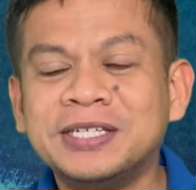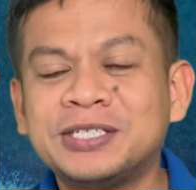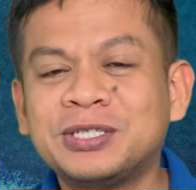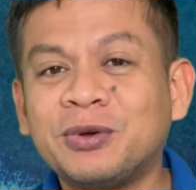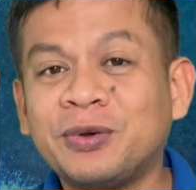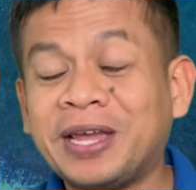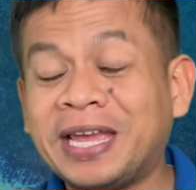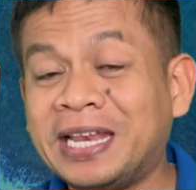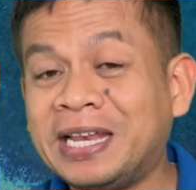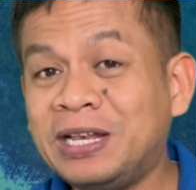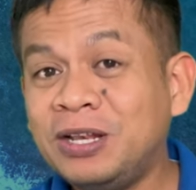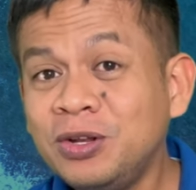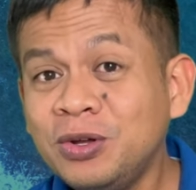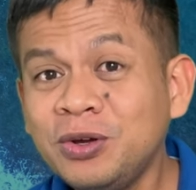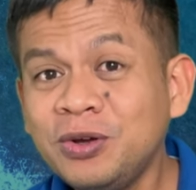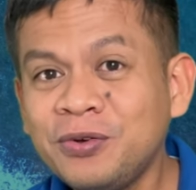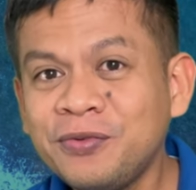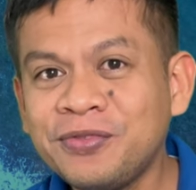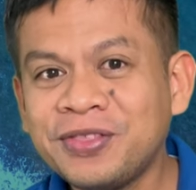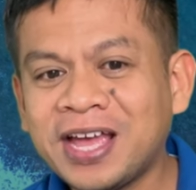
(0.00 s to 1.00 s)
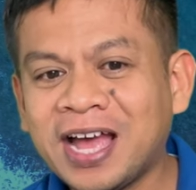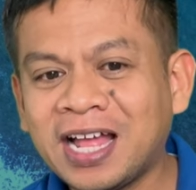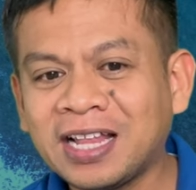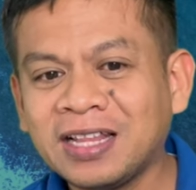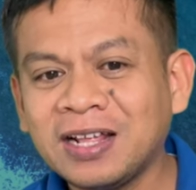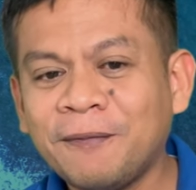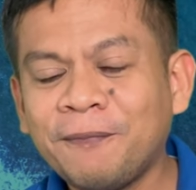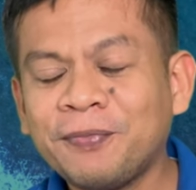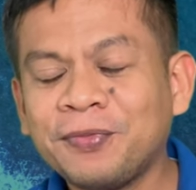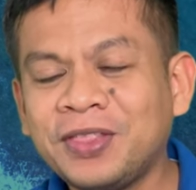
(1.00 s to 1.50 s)
So in lieu of
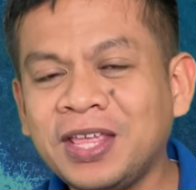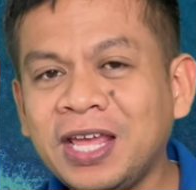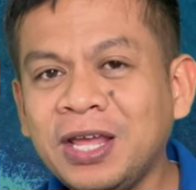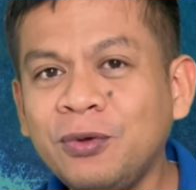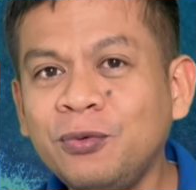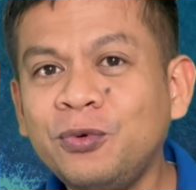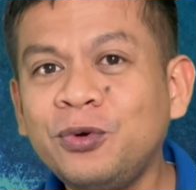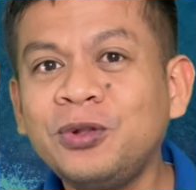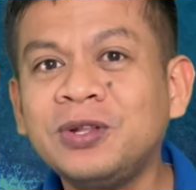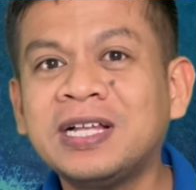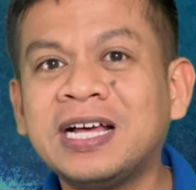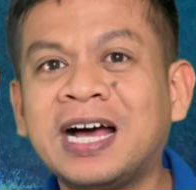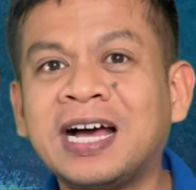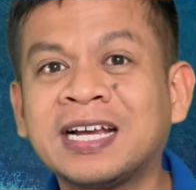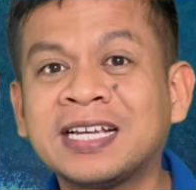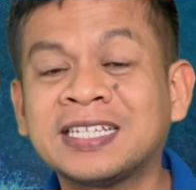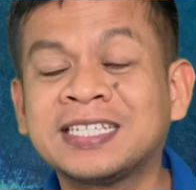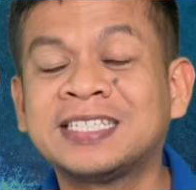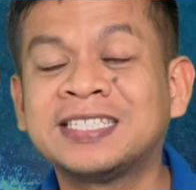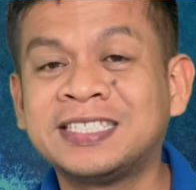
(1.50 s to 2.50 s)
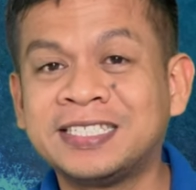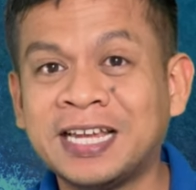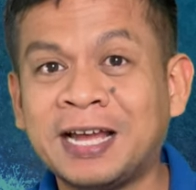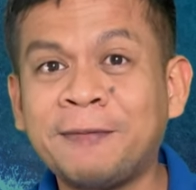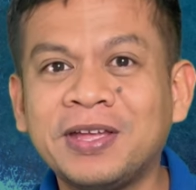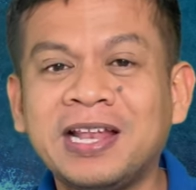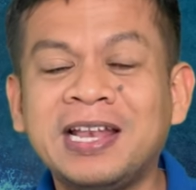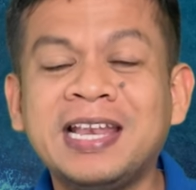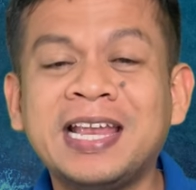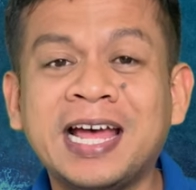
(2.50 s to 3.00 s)
that, they will
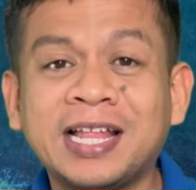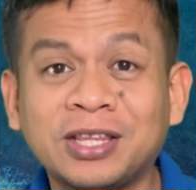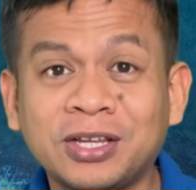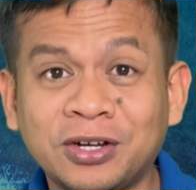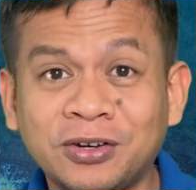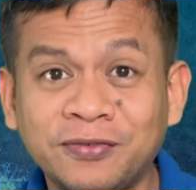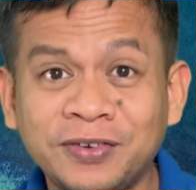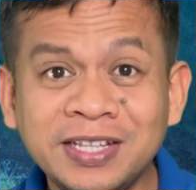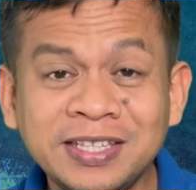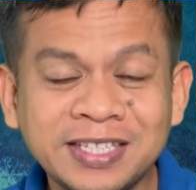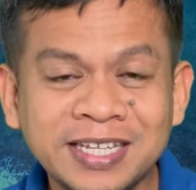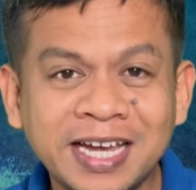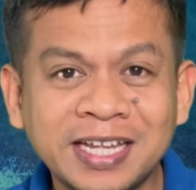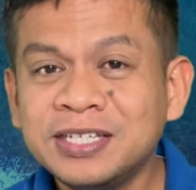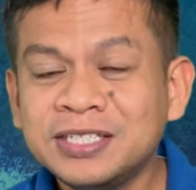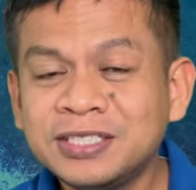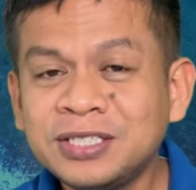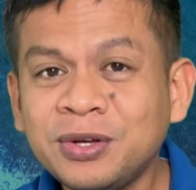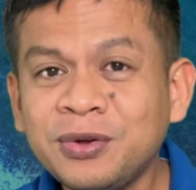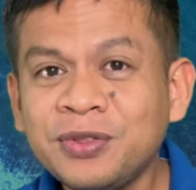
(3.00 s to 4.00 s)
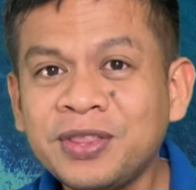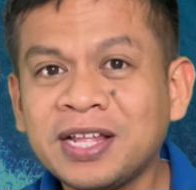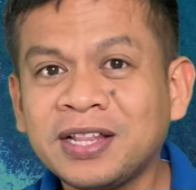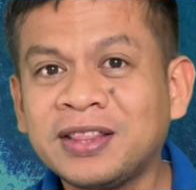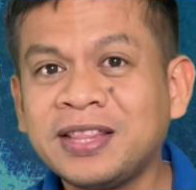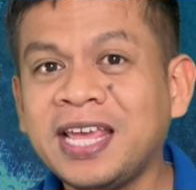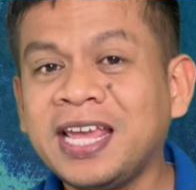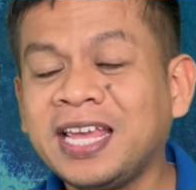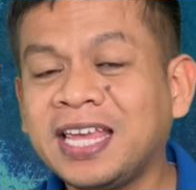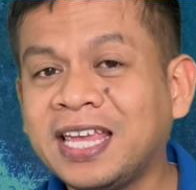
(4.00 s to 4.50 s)
accept letter of intent so
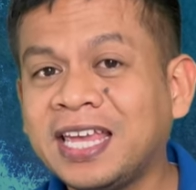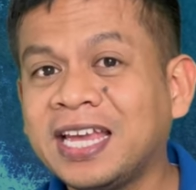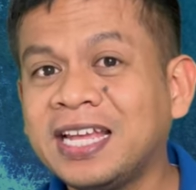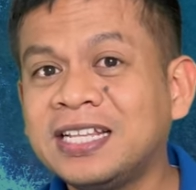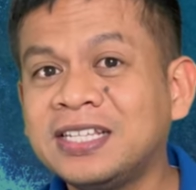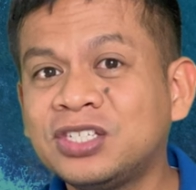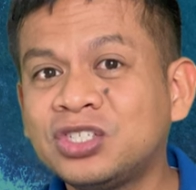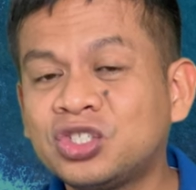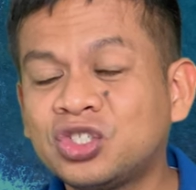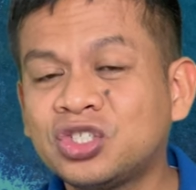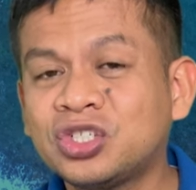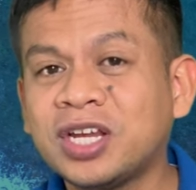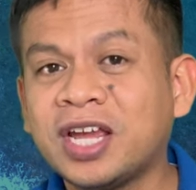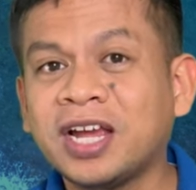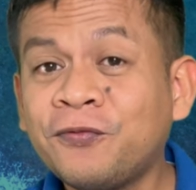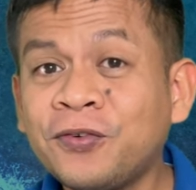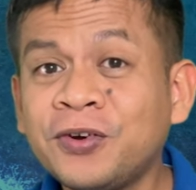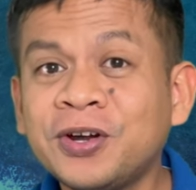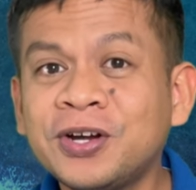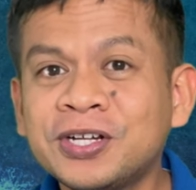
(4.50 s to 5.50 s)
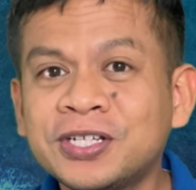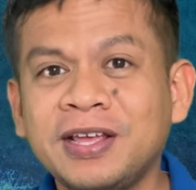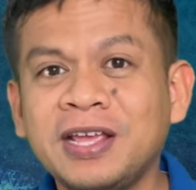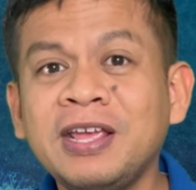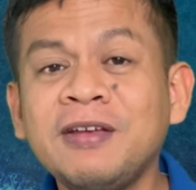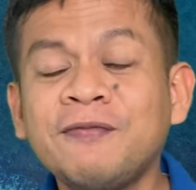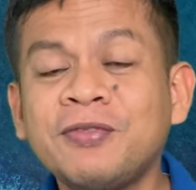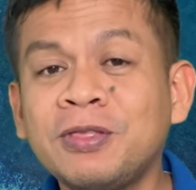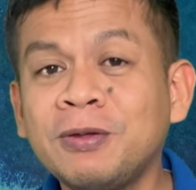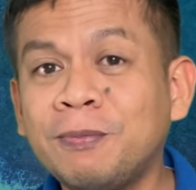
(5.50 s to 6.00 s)
that they can check first
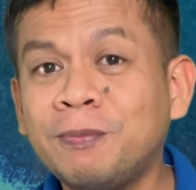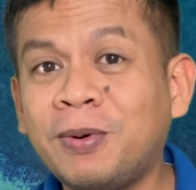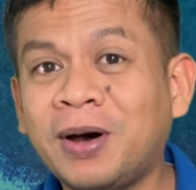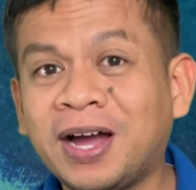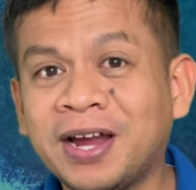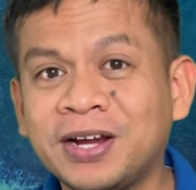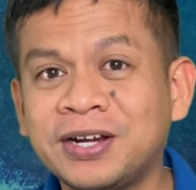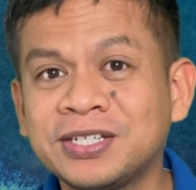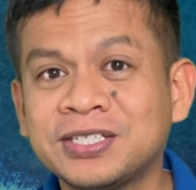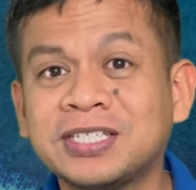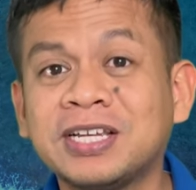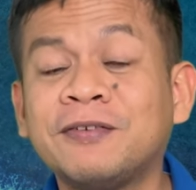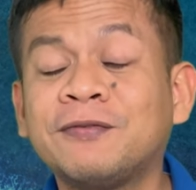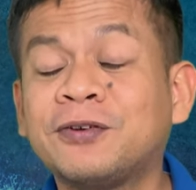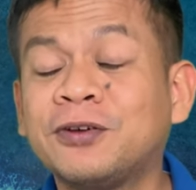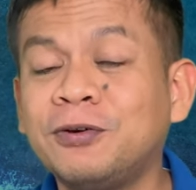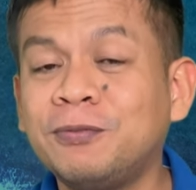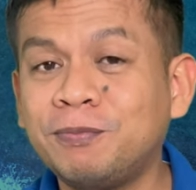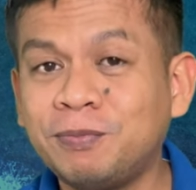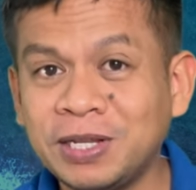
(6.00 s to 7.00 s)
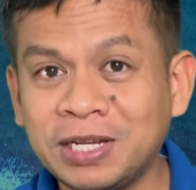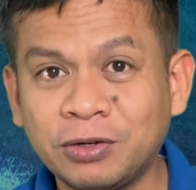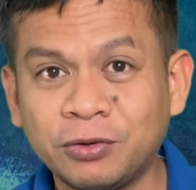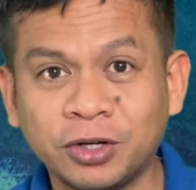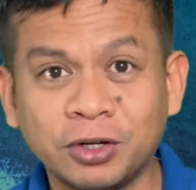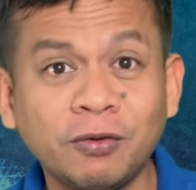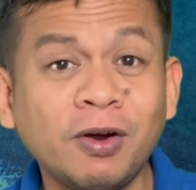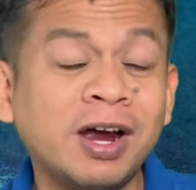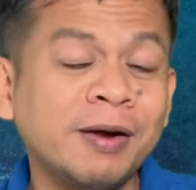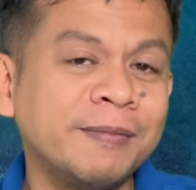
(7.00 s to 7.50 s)
if the buyers have complete
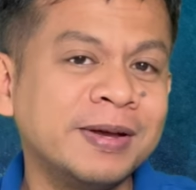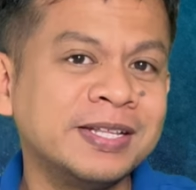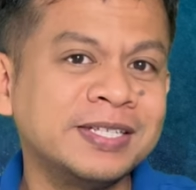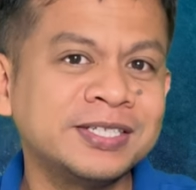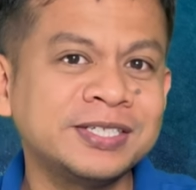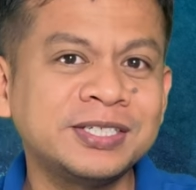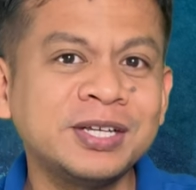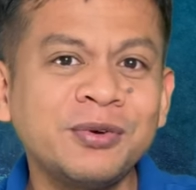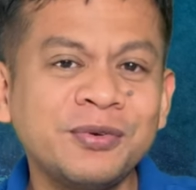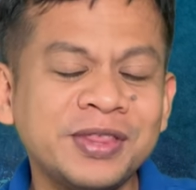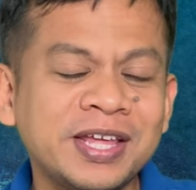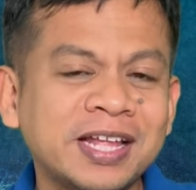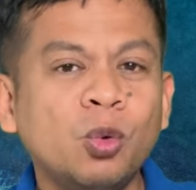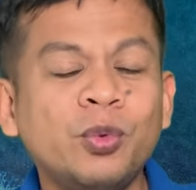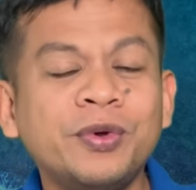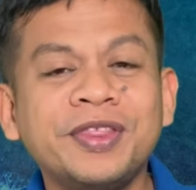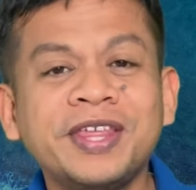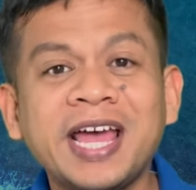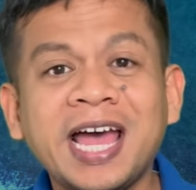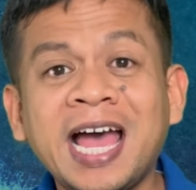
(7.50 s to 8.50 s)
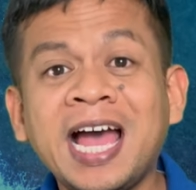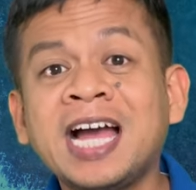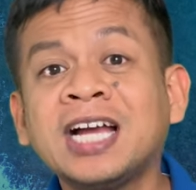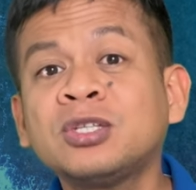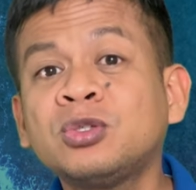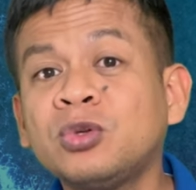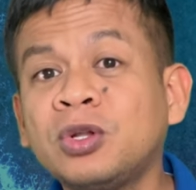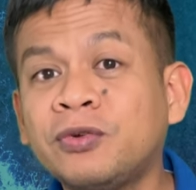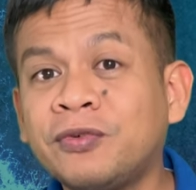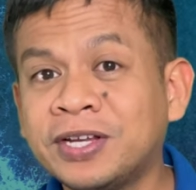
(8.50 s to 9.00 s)
requirements so that when the
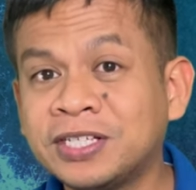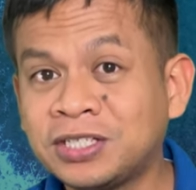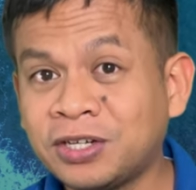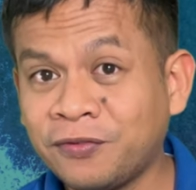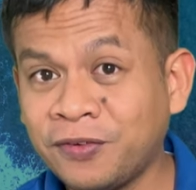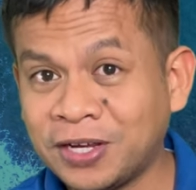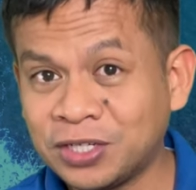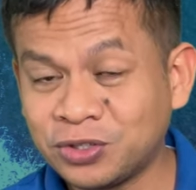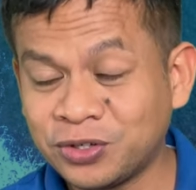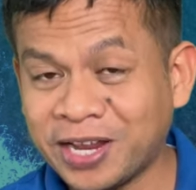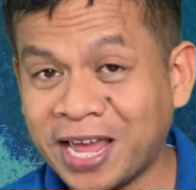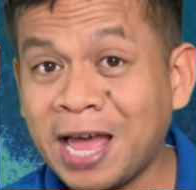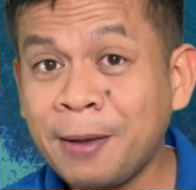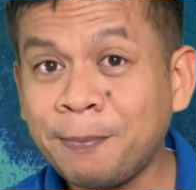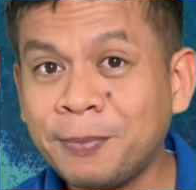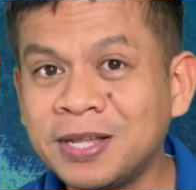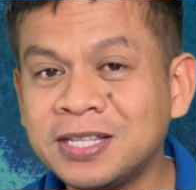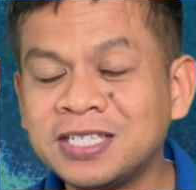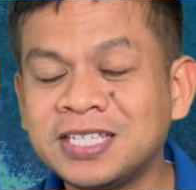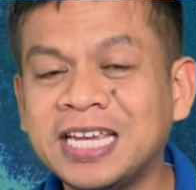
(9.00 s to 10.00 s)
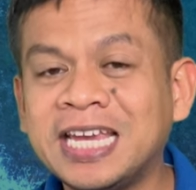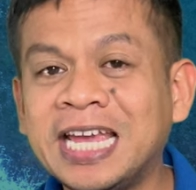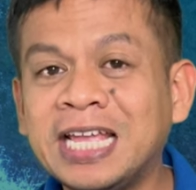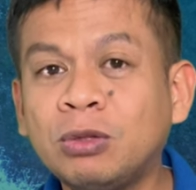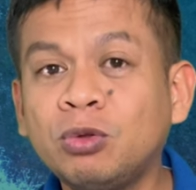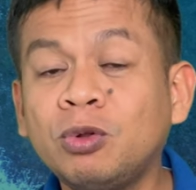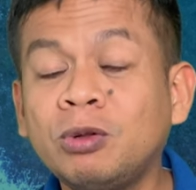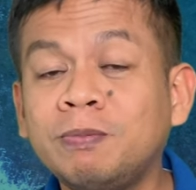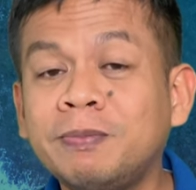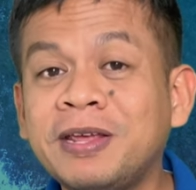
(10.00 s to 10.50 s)
actual reservation happens,
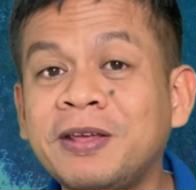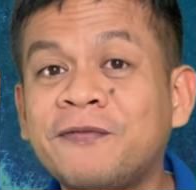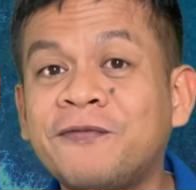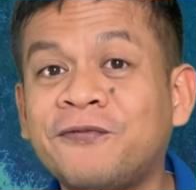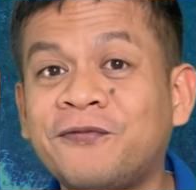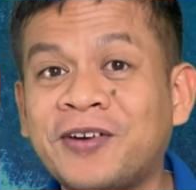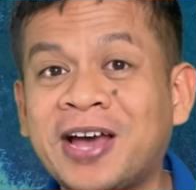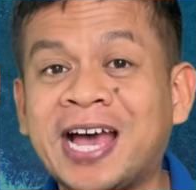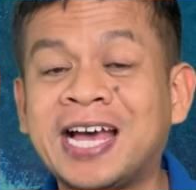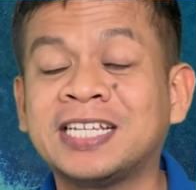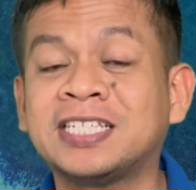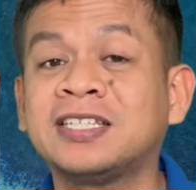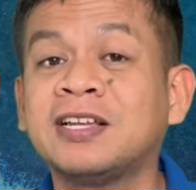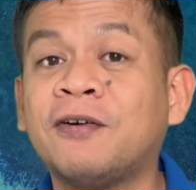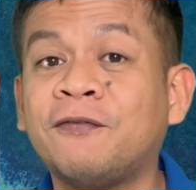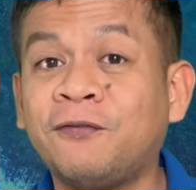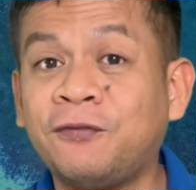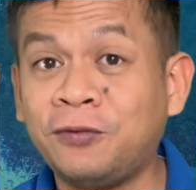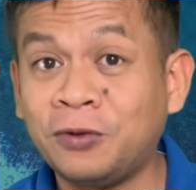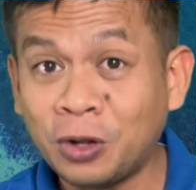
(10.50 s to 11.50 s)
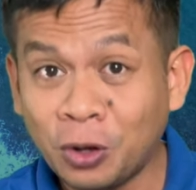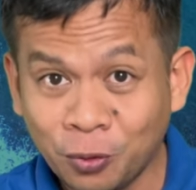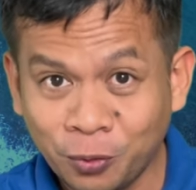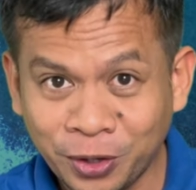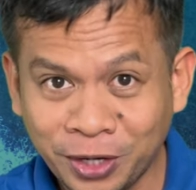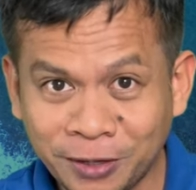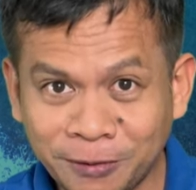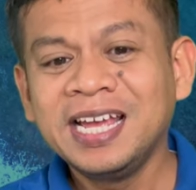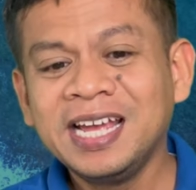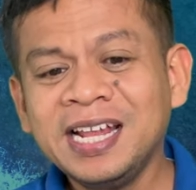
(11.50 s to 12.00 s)
it will be fast
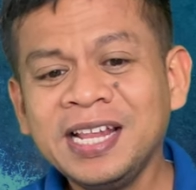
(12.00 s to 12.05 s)
flowing.